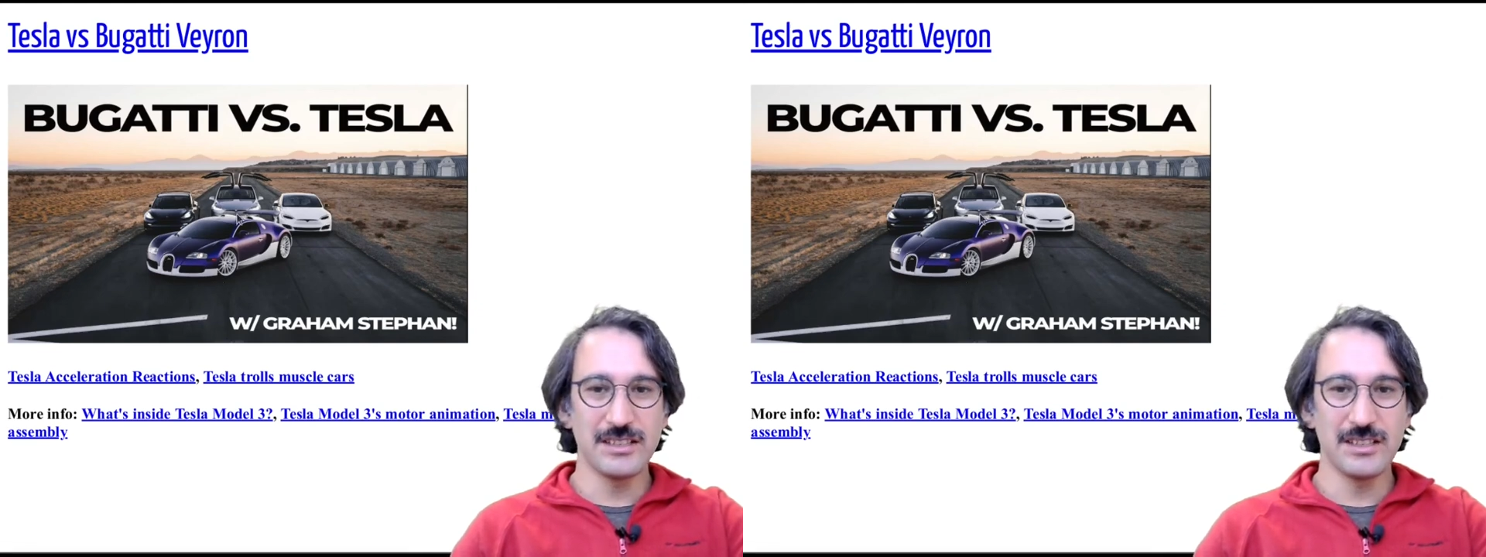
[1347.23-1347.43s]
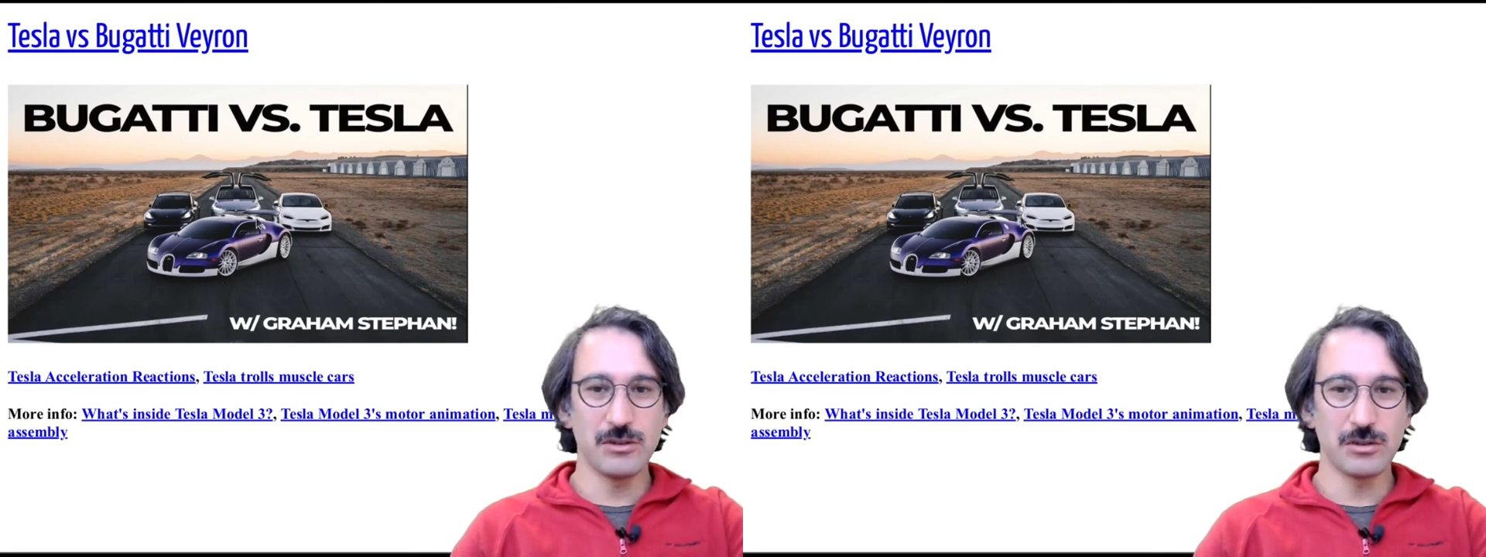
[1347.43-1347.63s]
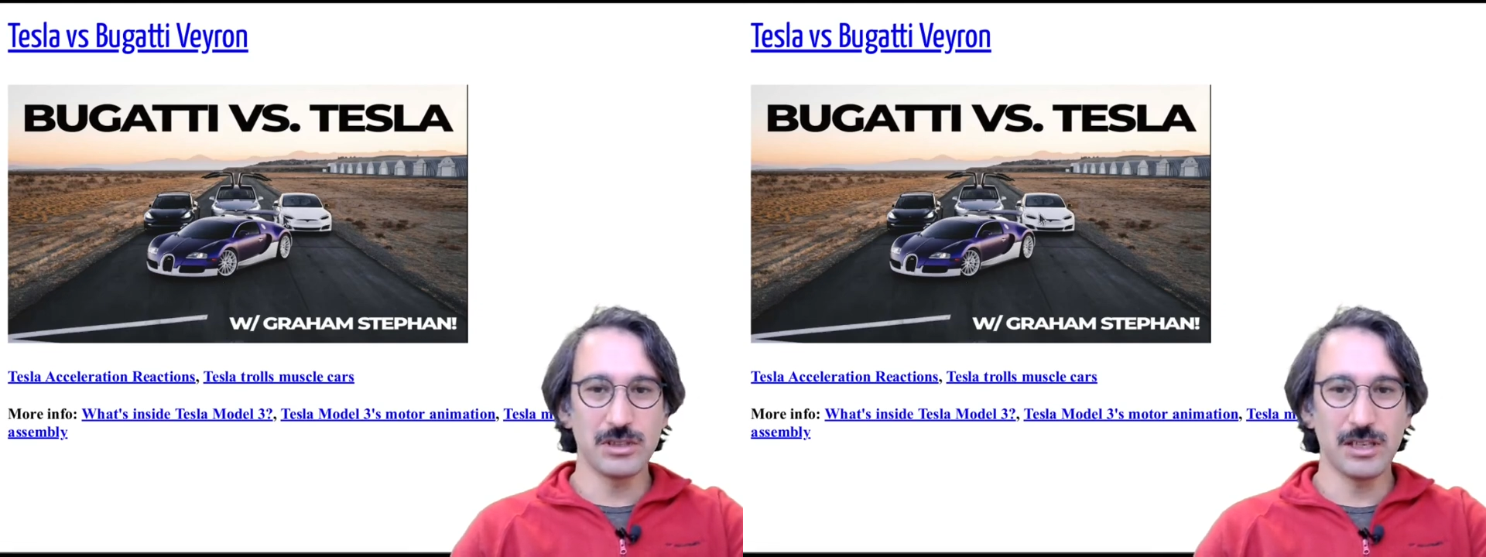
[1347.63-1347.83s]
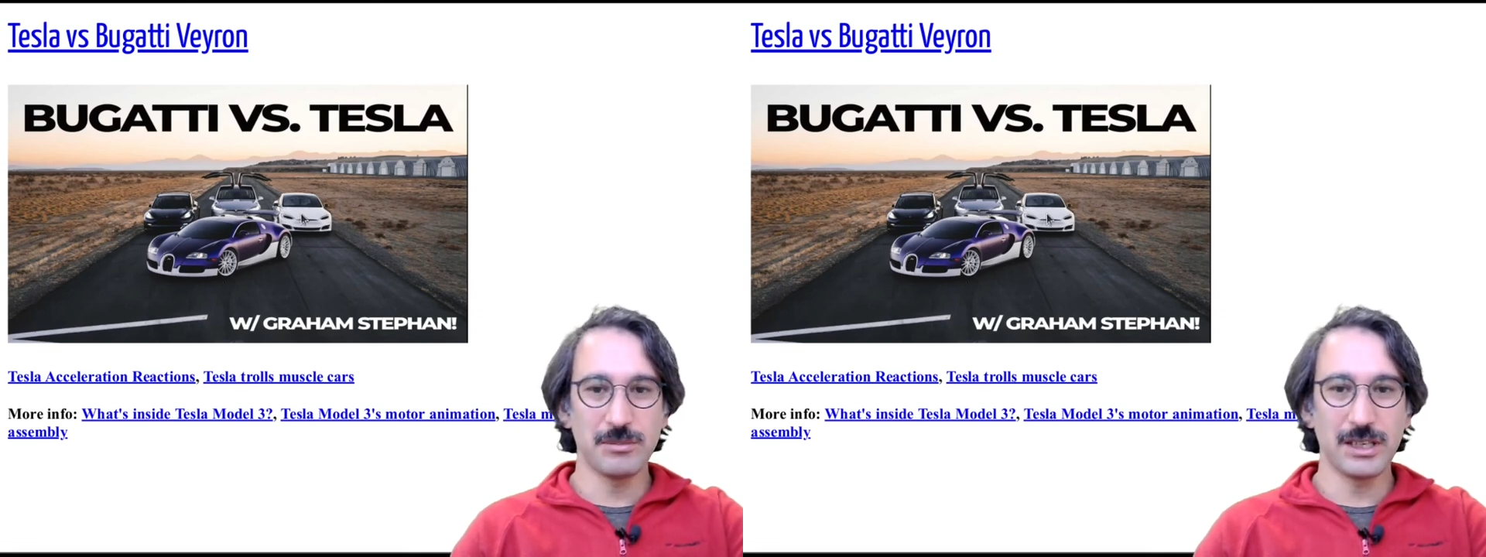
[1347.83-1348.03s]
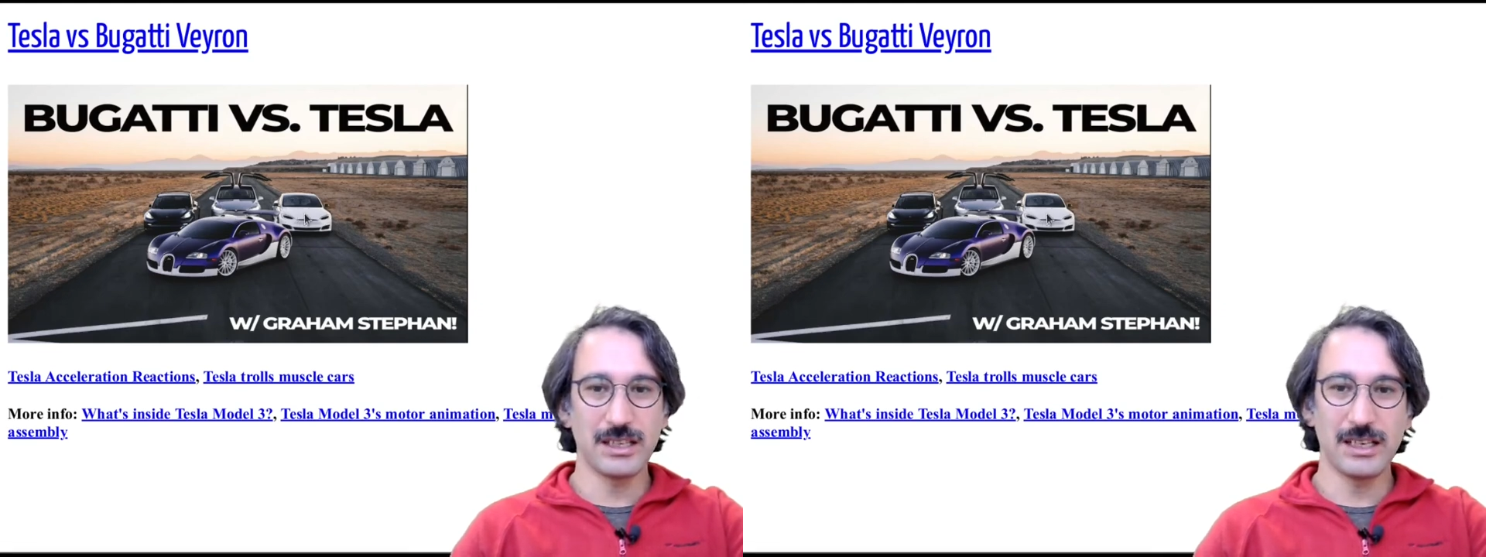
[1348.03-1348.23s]
or something
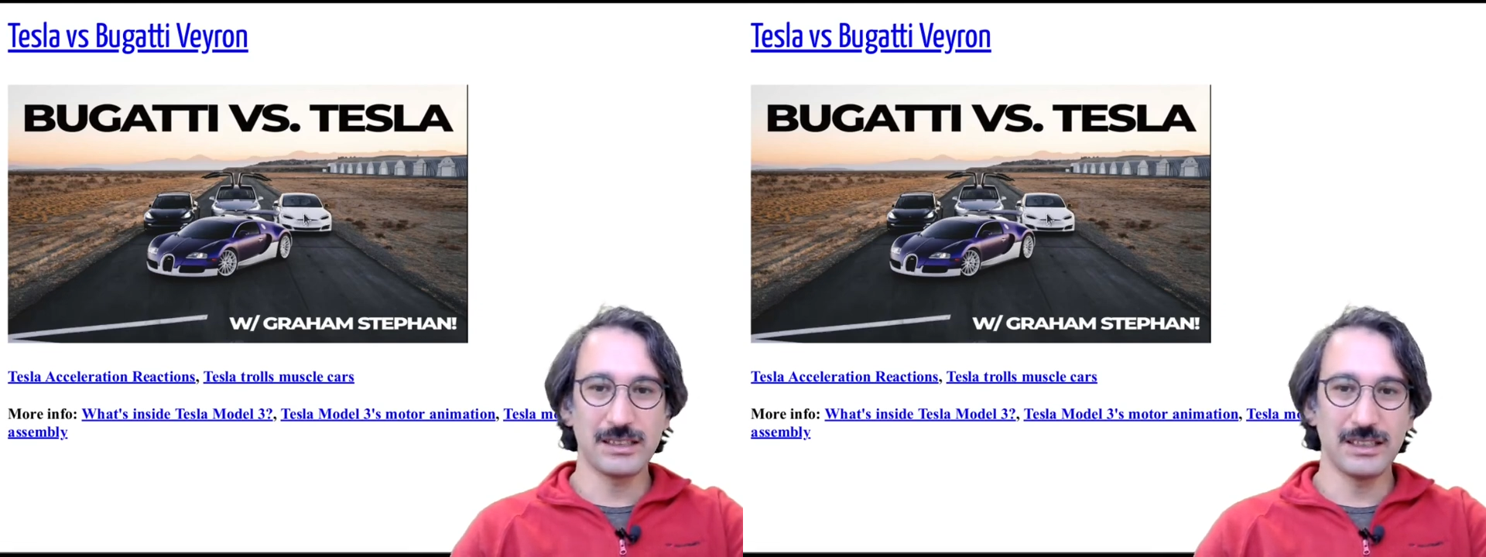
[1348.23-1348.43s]
like that.